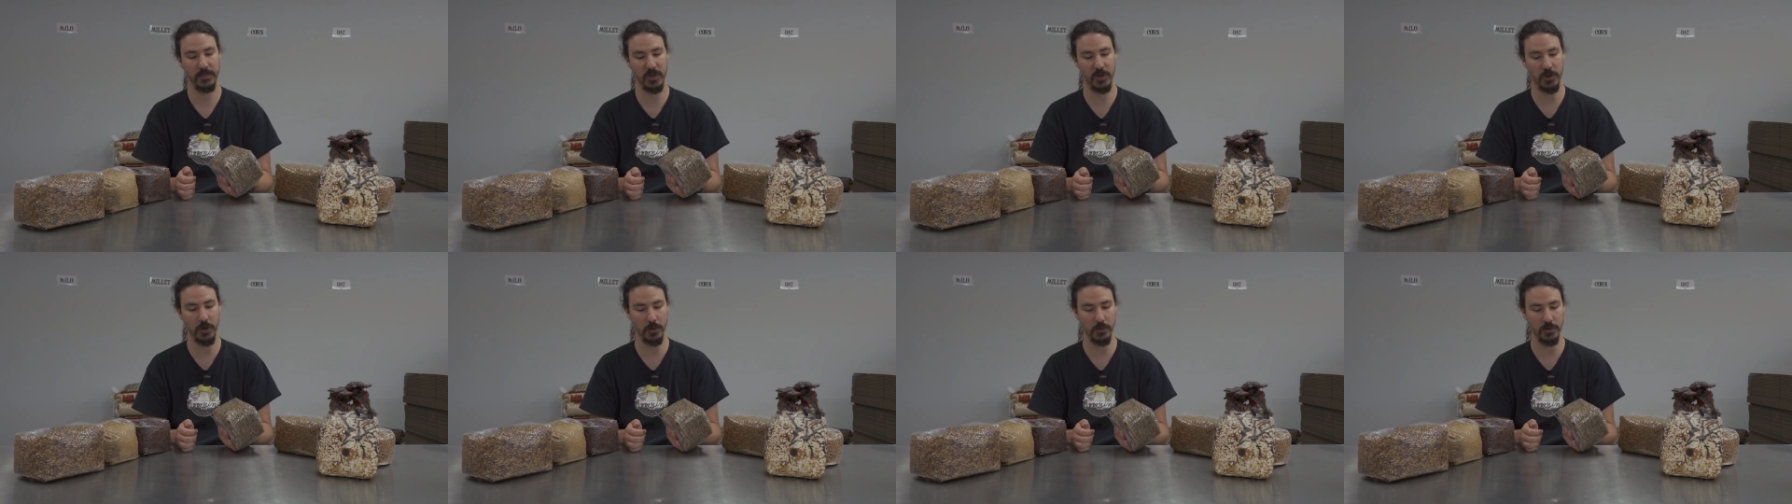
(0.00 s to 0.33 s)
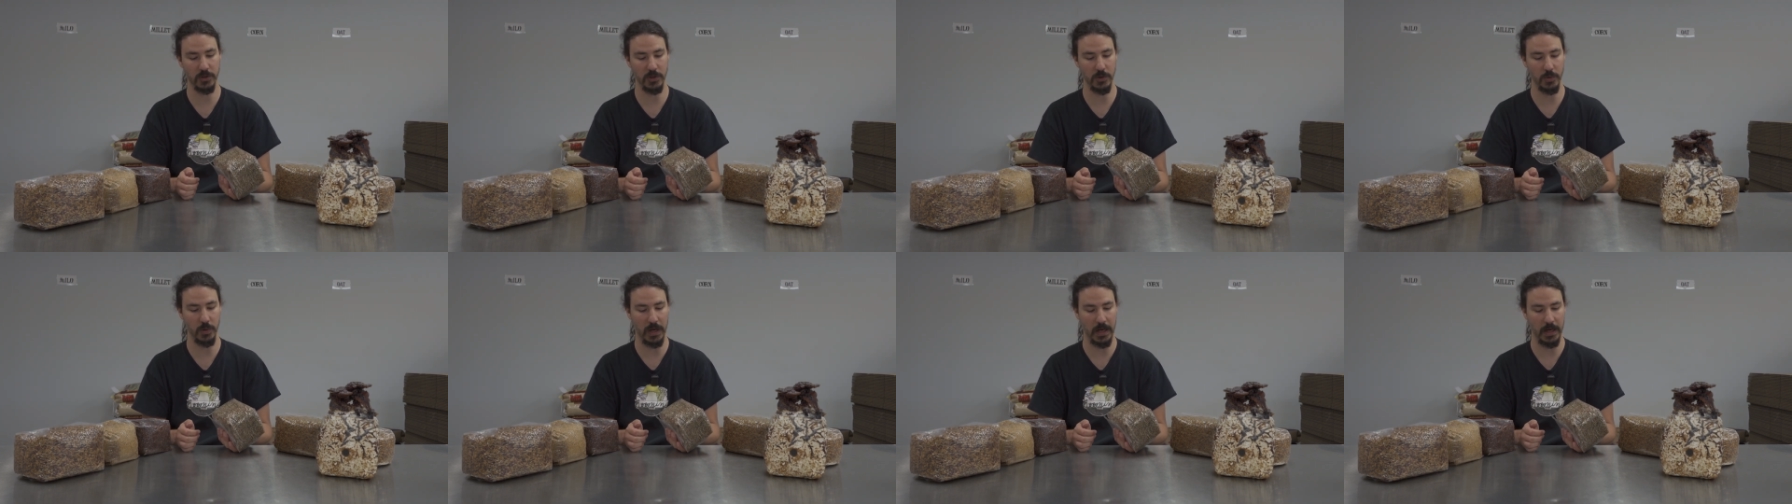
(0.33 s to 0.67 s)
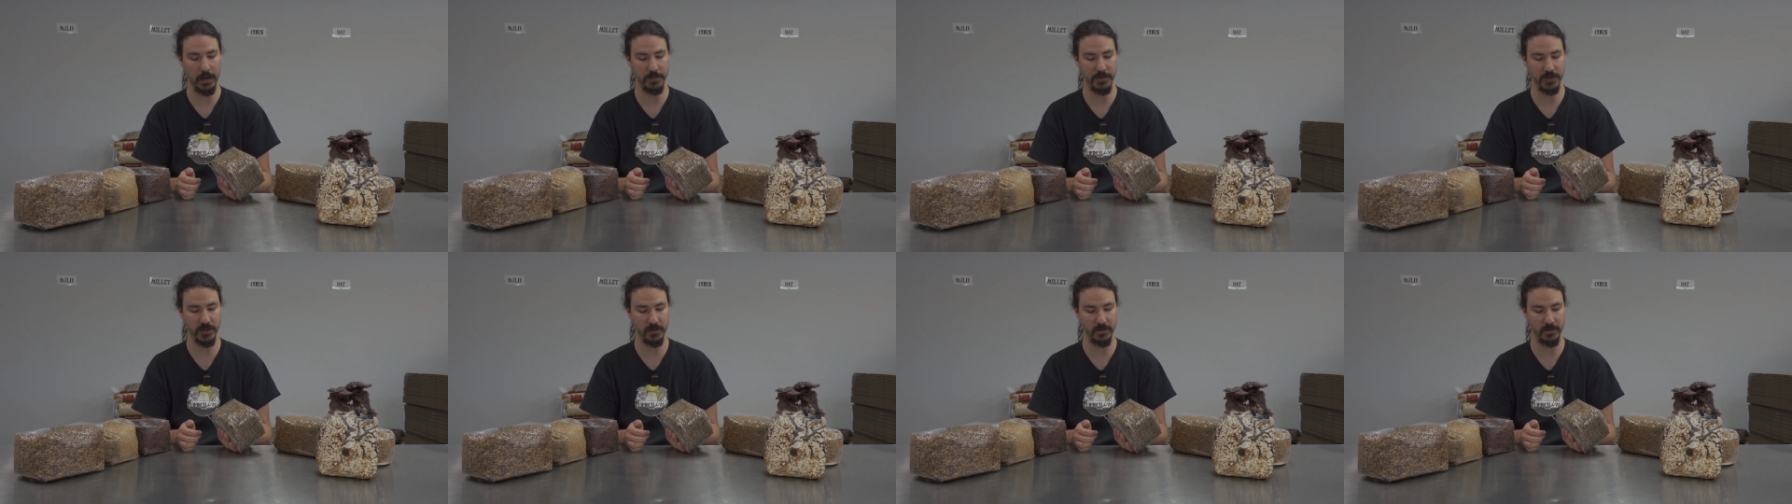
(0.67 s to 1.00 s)
go-to
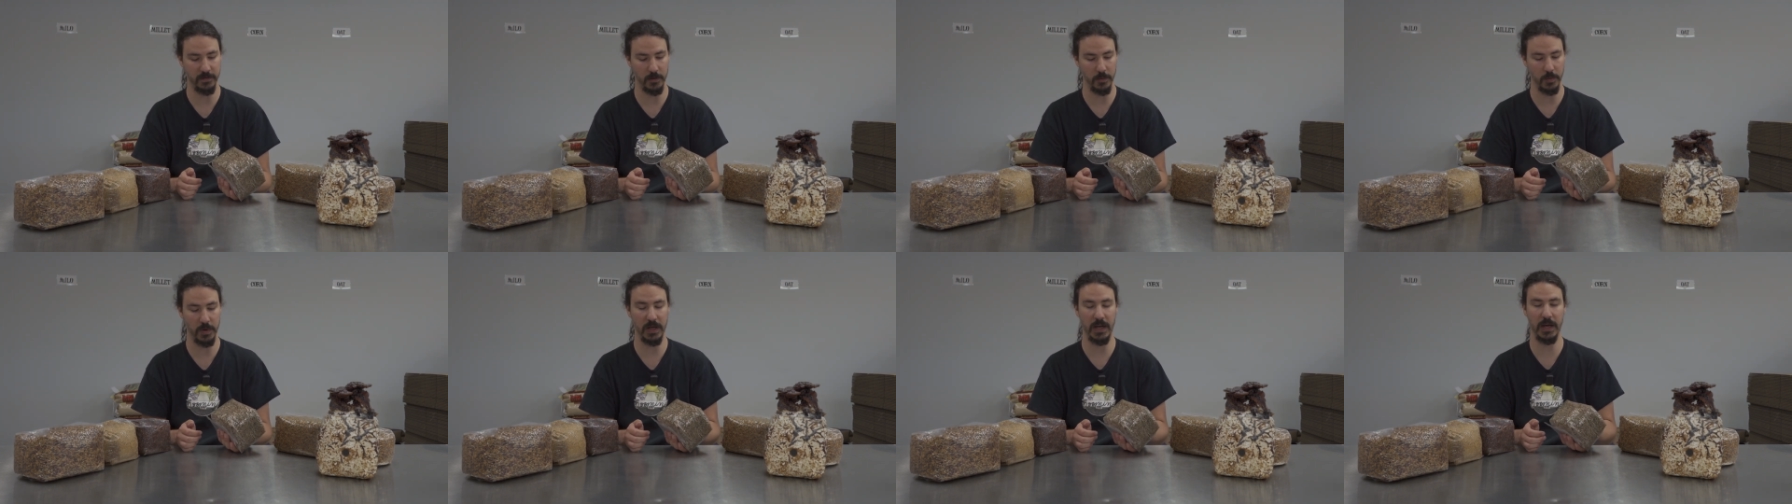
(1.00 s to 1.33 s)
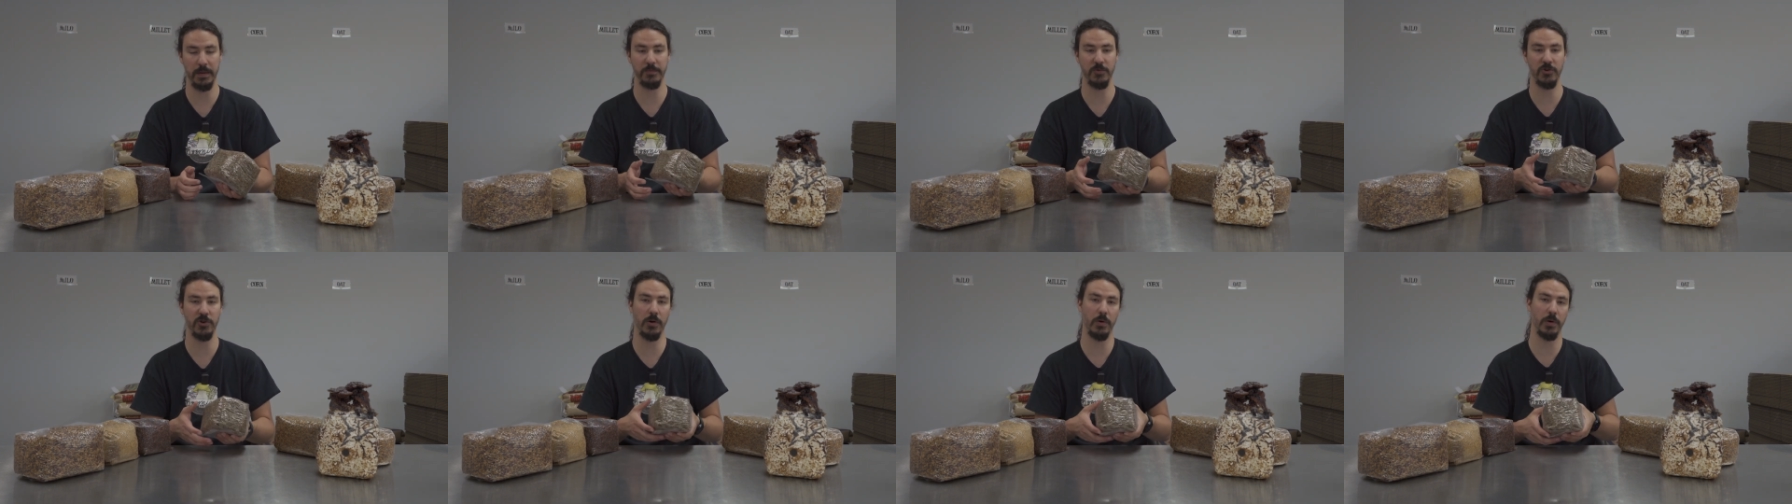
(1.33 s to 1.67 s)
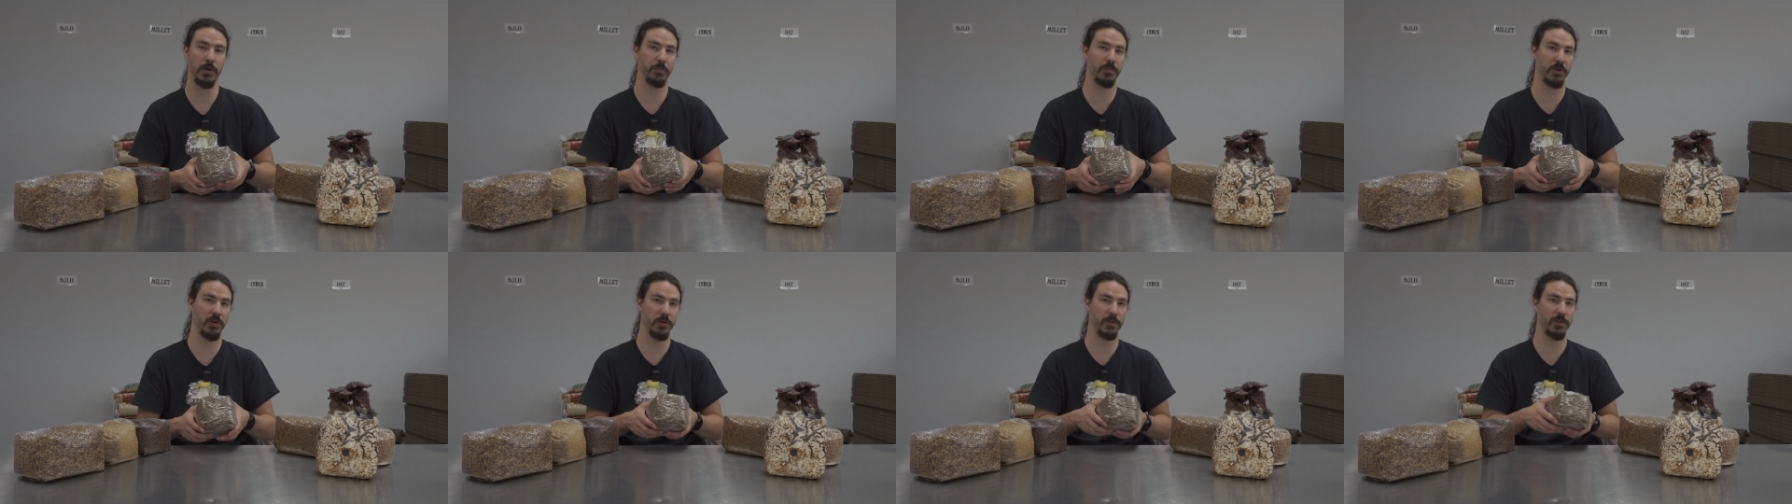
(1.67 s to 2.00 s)
option for when I'm
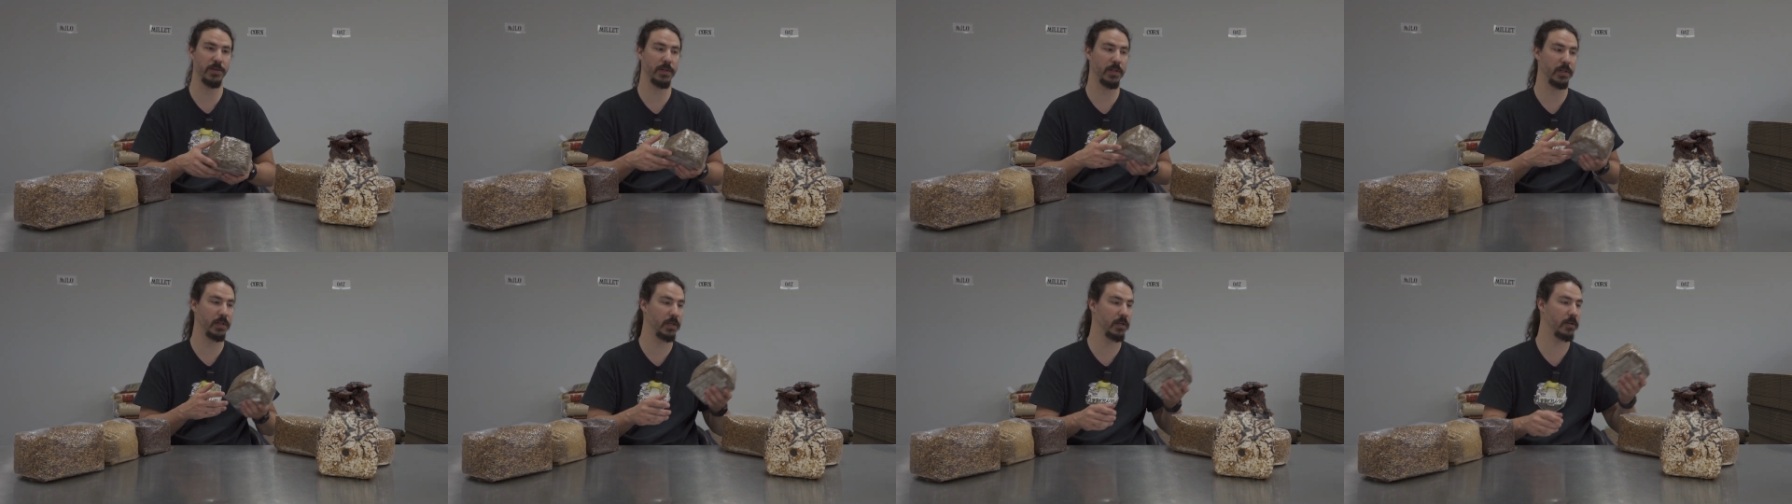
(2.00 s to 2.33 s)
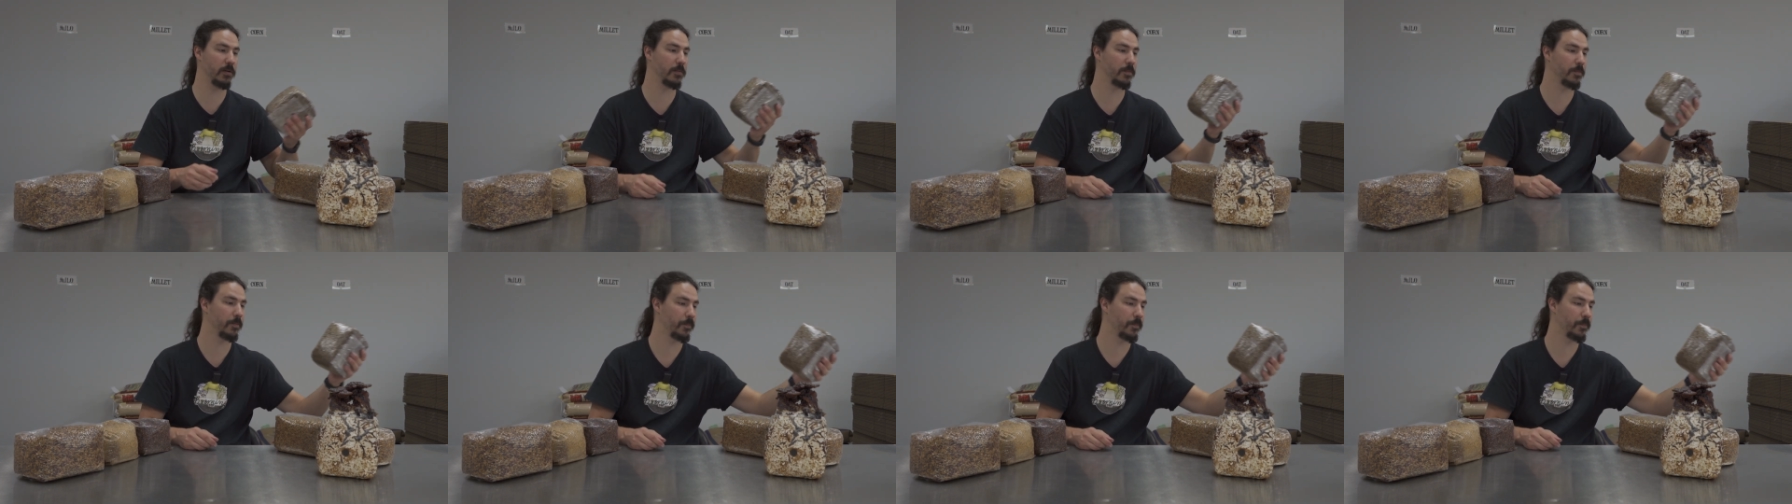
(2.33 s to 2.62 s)
growing personally.